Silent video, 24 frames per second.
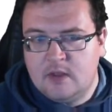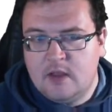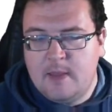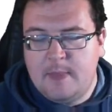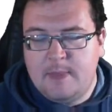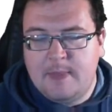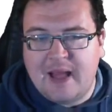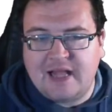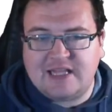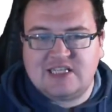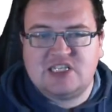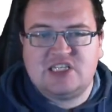
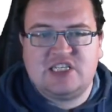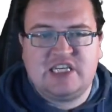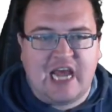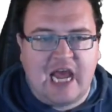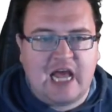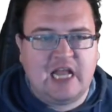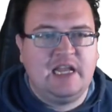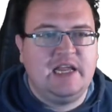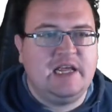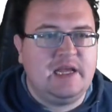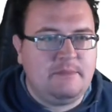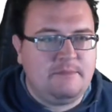That's
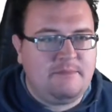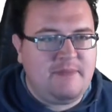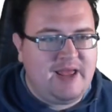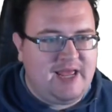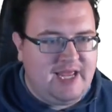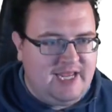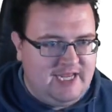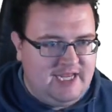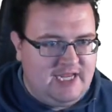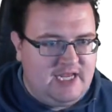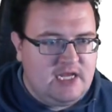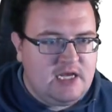telling
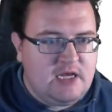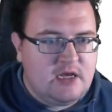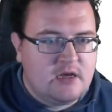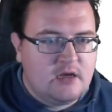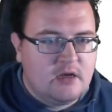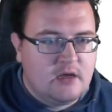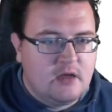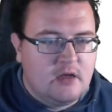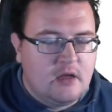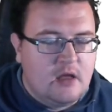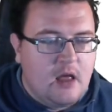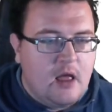me
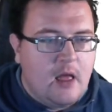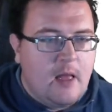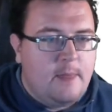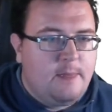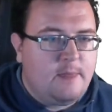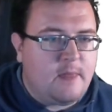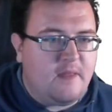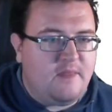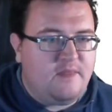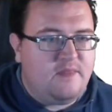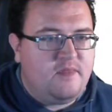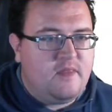
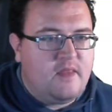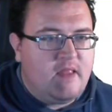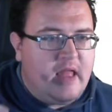that